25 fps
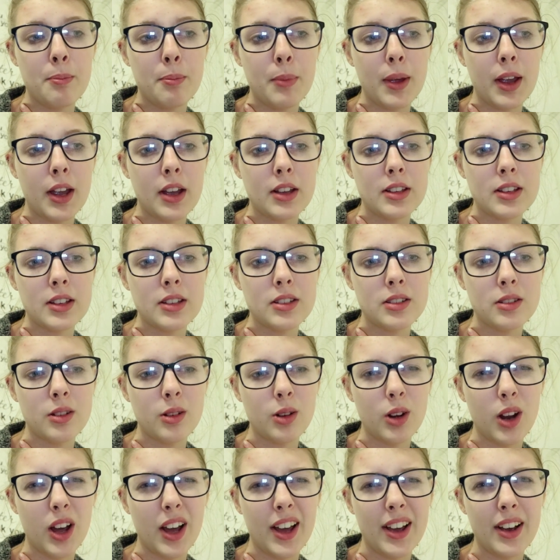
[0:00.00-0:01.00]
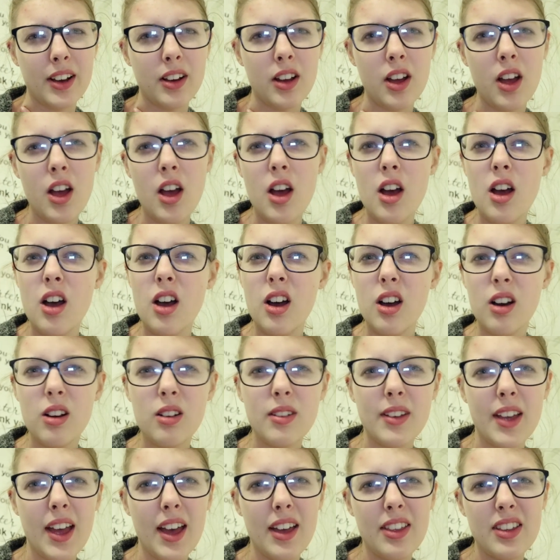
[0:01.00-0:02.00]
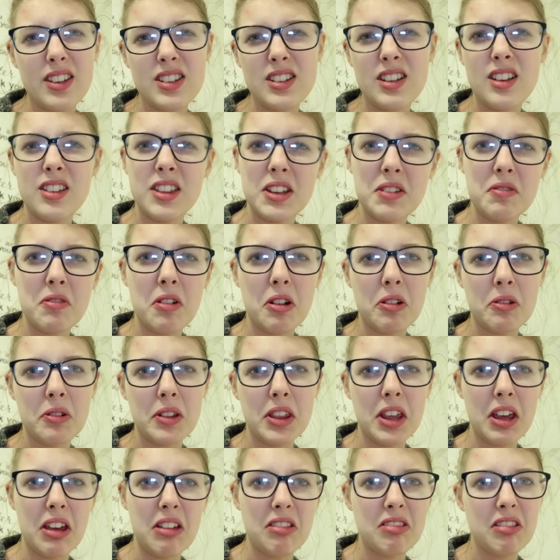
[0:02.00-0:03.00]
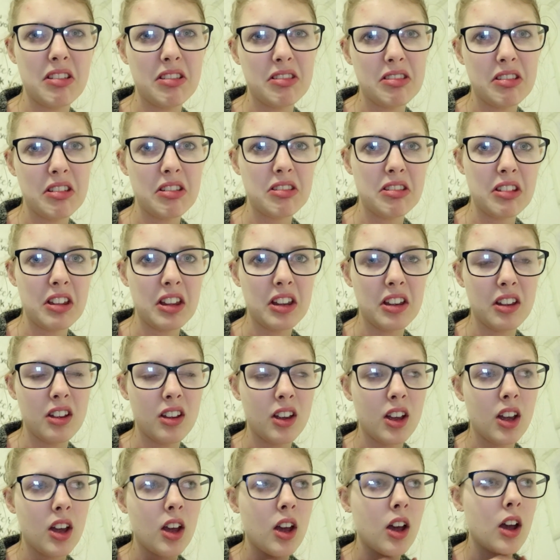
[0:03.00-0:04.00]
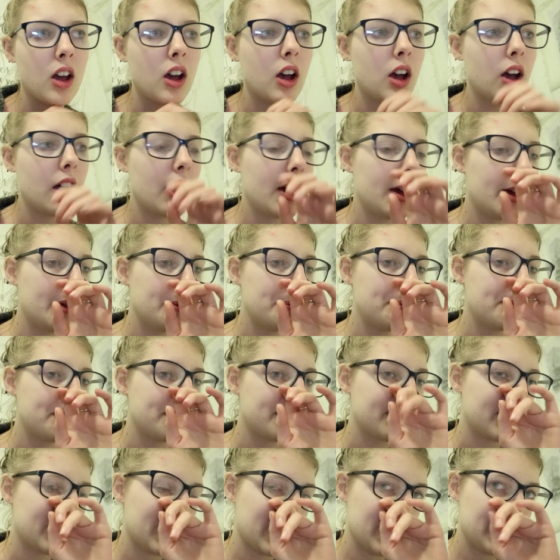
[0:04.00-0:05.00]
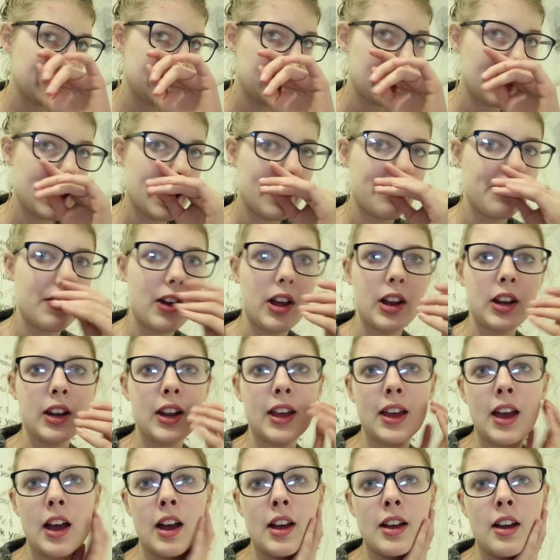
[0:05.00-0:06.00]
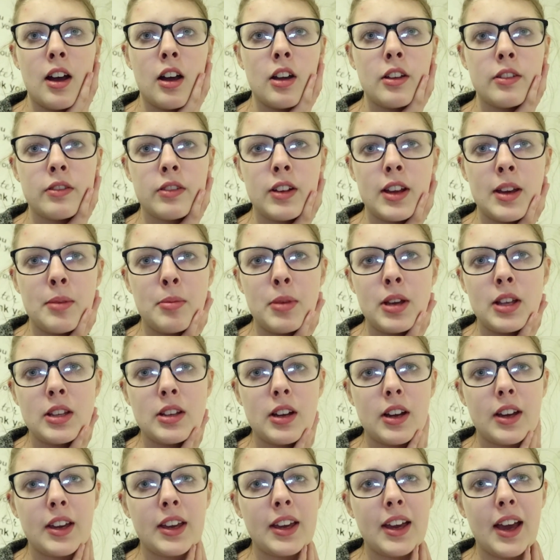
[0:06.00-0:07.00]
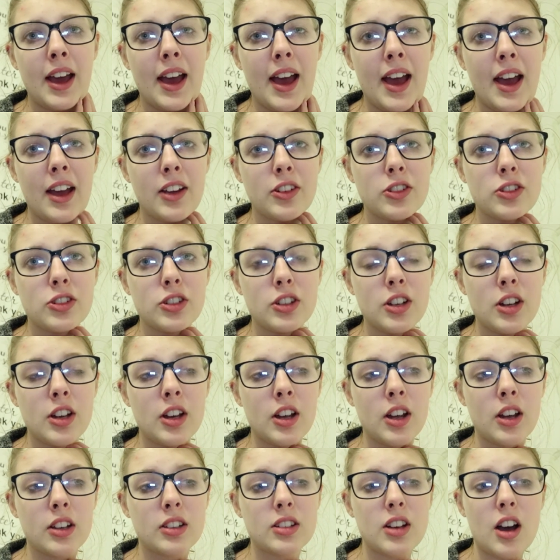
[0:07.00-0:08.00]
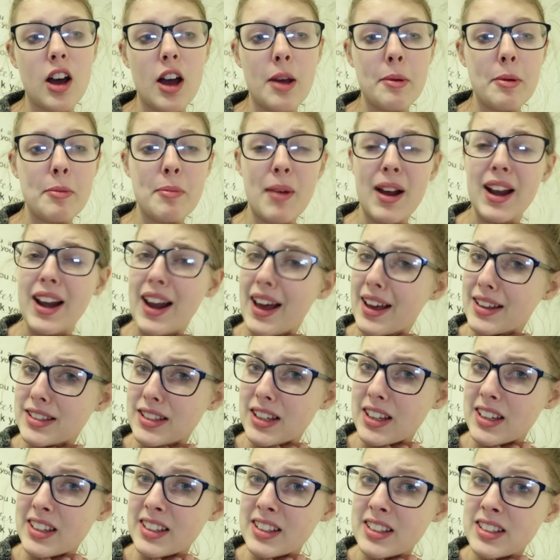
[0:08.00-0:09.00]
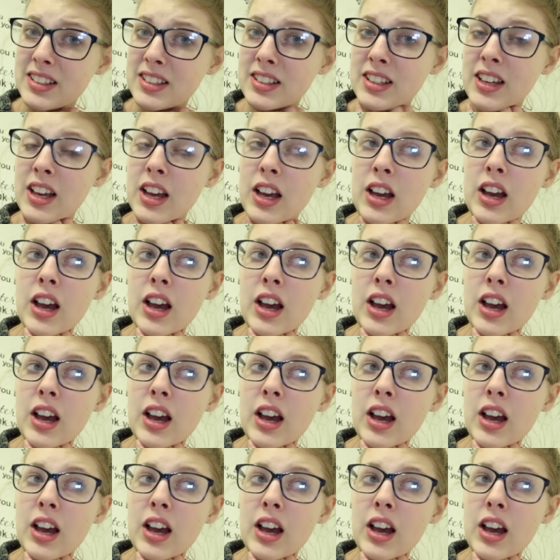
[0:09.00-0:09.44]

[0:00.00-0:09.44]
because it's not like, oh yeah, there's nothing wrong with you. So yeah, finally, hopefully it means I can get extra time in my lessons.